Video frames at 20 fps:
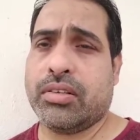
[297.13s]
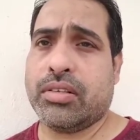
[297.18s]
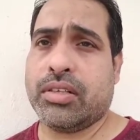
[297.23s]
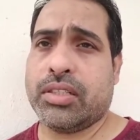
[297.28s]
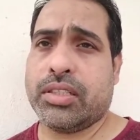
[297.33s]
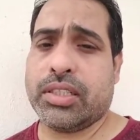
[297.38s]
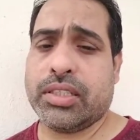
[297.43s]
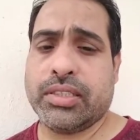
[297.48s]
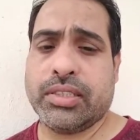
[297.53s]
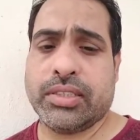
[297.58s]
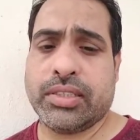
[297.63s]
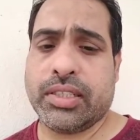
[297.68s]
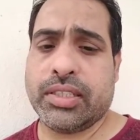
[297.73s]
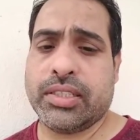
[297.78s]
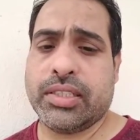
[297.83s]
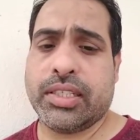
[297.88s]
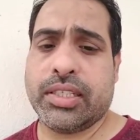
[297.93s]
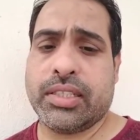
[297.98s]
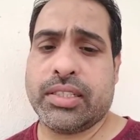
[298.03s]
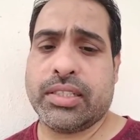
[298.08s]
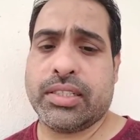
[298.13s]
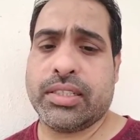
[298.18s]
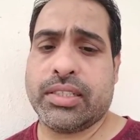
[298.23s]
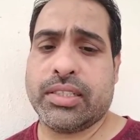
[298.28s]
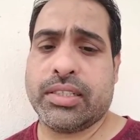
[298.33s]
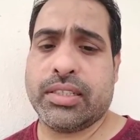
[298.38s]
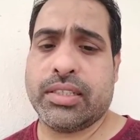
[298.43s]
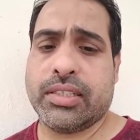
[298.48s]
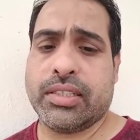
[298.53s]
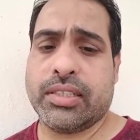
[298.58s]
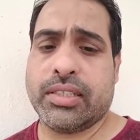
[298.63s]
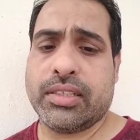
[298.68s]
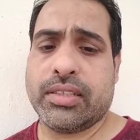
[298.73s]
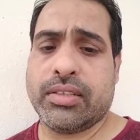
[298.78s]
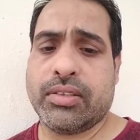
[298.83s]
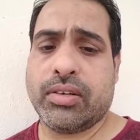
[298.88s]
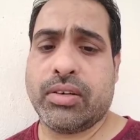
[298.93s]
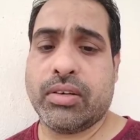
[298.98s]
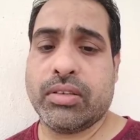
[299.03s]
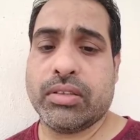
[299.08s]
can say that
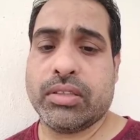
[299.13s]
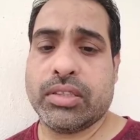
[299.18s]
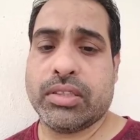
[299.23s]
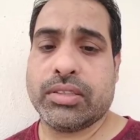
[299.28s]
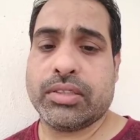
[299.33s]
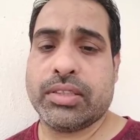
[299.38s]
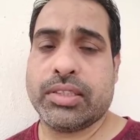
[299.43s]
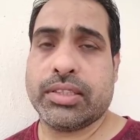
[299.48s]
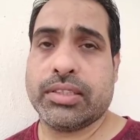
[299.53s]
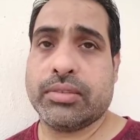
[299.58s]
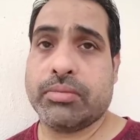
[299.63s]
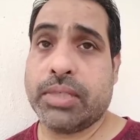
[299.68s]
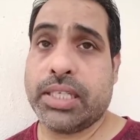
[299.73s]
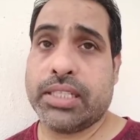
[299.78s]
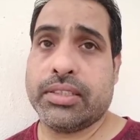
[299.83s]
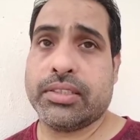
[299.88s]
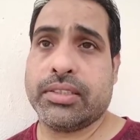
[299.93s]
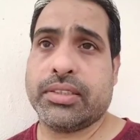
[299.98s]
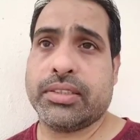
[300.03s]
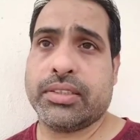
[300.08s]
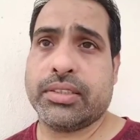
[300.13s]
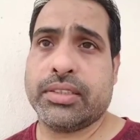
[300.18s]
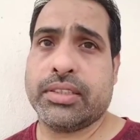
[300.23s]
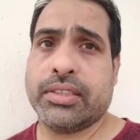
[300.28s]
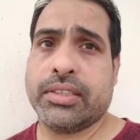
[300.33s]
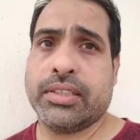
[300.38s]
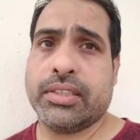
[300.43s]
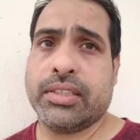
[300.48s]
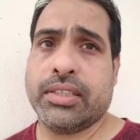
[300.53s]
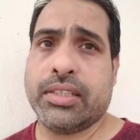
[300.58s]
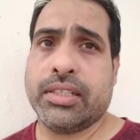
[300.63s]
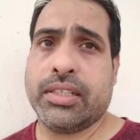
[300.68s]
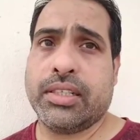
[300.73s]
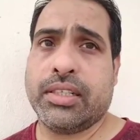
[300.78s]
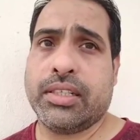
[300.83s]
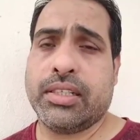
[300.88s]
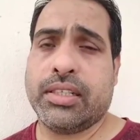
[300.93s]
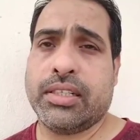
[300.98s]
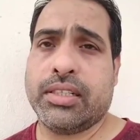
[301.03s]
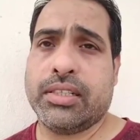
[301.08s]
all these things matters.
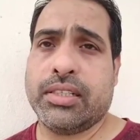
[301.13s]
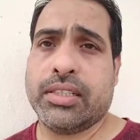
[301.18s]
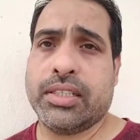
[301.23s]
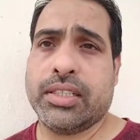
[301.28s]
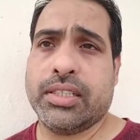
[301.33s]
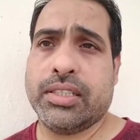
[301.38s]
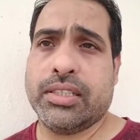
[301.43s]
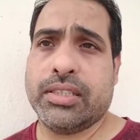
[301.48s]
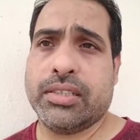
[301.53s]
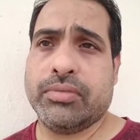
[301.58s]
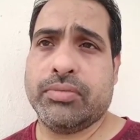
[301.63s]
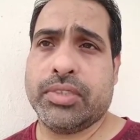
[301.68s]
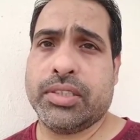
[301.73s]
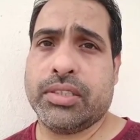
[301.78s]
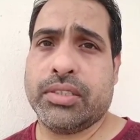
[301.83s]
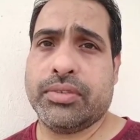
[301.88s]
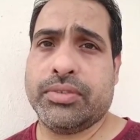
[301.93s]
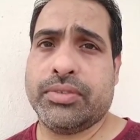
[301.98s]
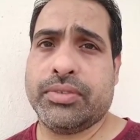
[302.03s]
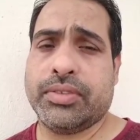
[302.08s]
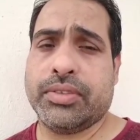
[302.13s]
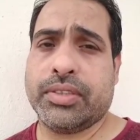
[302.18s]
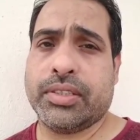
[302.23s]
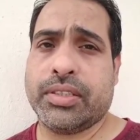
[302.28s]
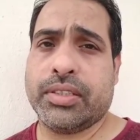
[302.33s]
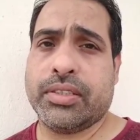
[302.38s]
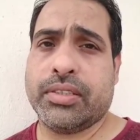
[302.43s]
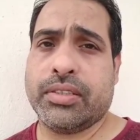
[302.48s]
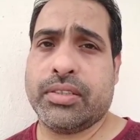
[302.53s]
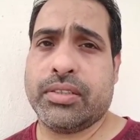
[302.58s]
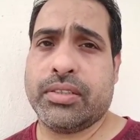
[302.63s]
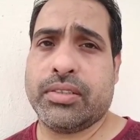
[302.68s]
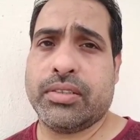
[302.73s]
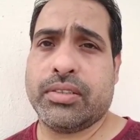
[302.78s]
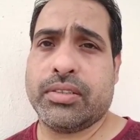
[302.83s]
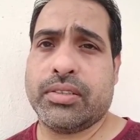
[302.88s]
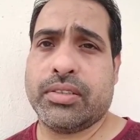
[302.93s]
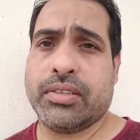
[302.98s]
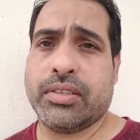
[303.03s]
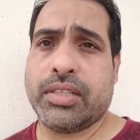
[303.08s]
in terms of, you know,
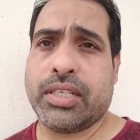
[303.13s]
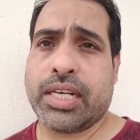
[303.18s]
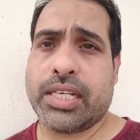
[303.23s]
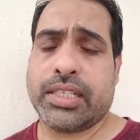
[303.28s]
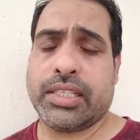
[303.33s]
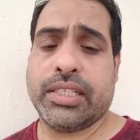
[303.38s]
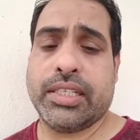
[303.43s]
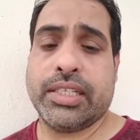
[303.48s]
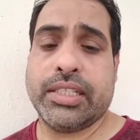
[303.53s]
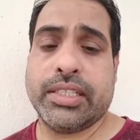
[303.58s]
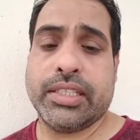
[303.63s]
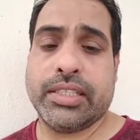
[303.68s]
cracking any